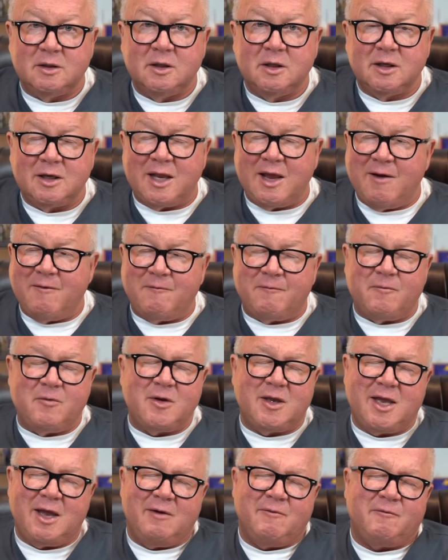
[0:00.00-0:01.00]
You can't you
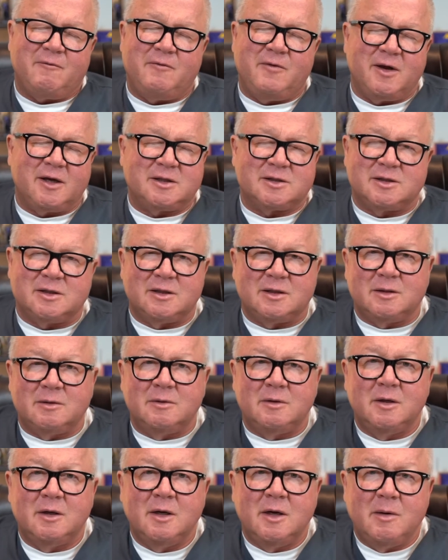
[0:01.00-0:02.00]
can't fix it,
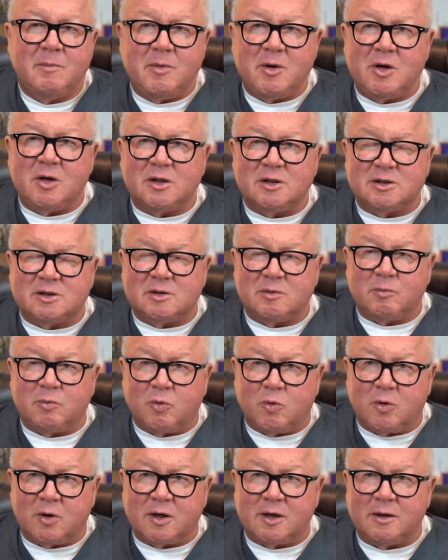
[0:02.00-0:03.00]
but you can
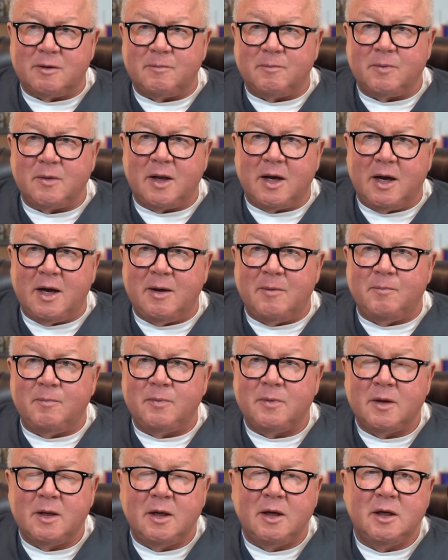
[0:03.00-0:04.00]
support it. Um,
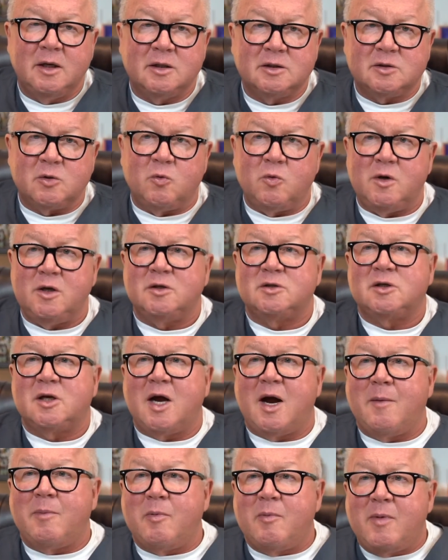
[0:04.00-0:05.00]
so we use
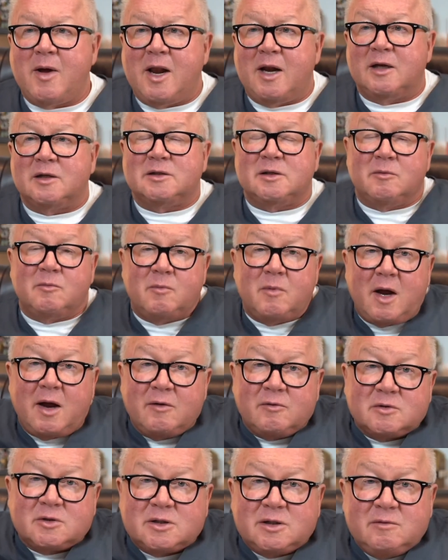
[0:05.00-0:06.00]
copper balance. Um, I
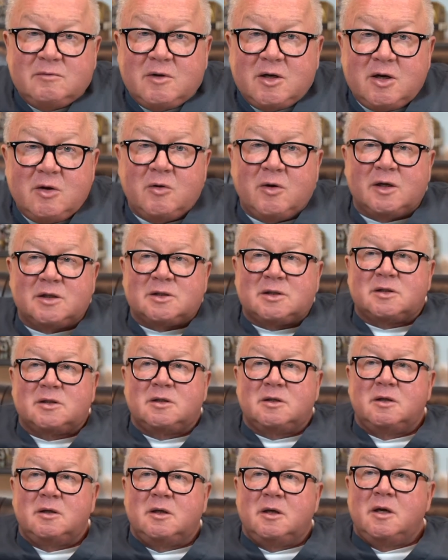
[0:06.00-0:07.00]
received a U.S.
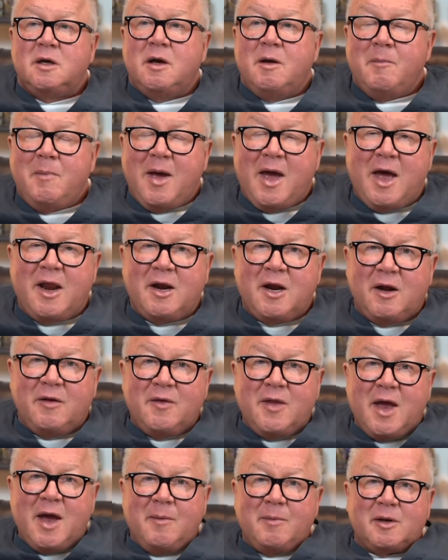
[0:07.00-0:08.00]
patent on
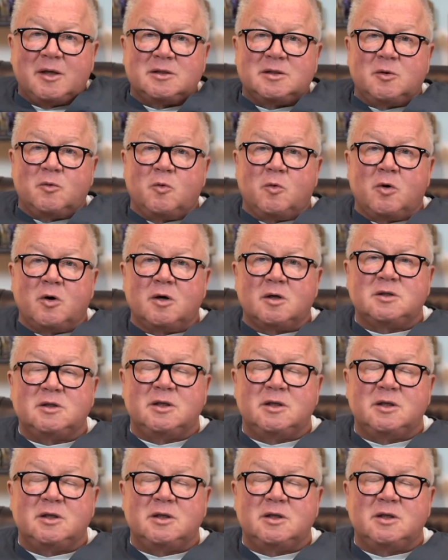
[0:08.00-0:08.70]
that because it works.